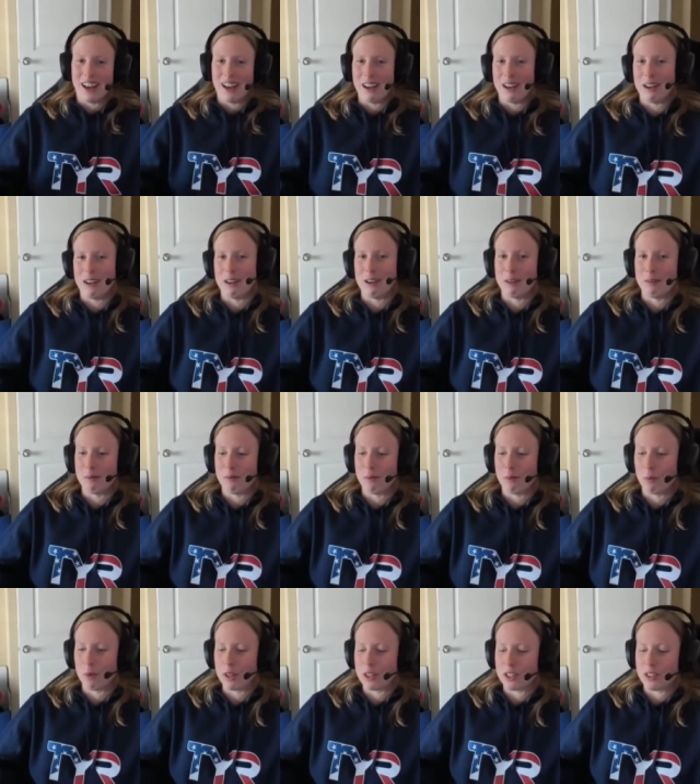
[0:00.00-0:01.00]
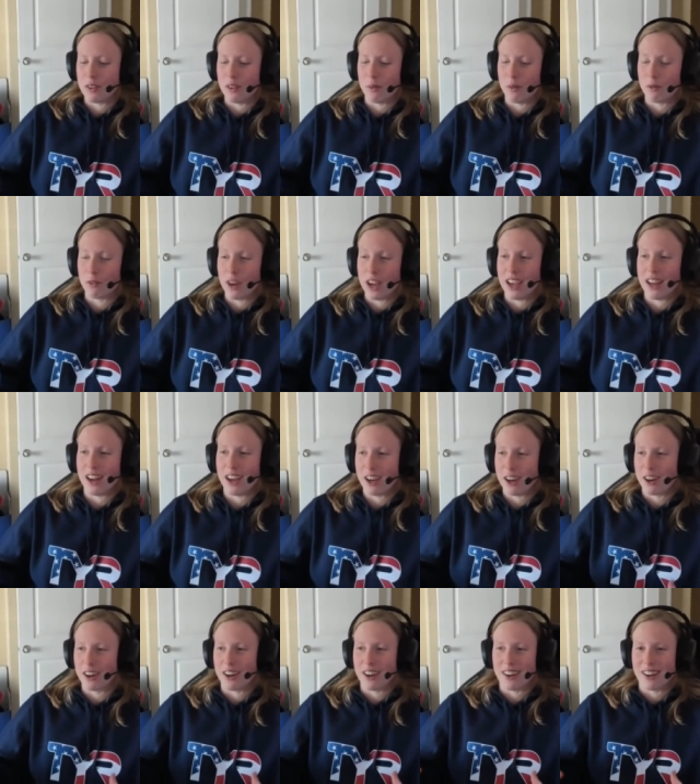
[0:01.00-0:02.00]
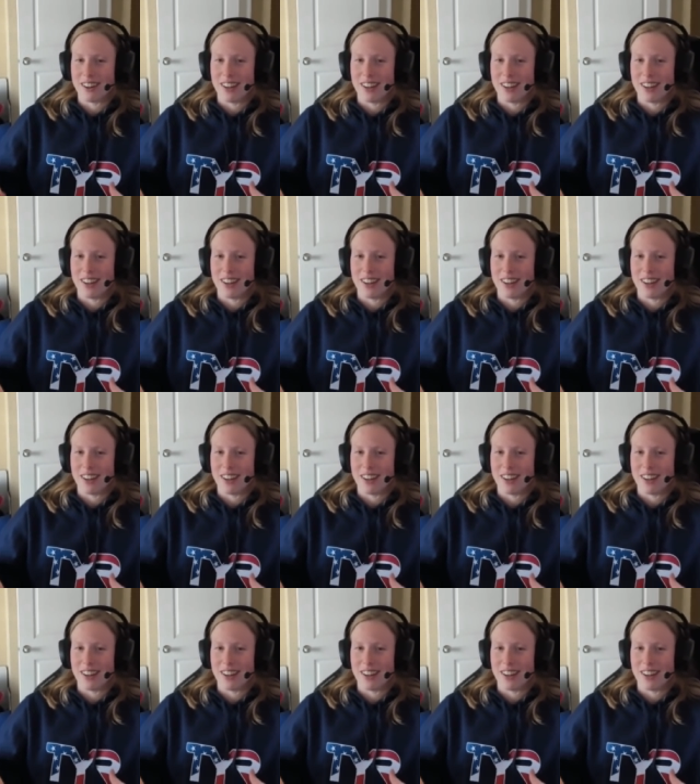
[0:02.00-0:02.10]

Um we're Ray and I are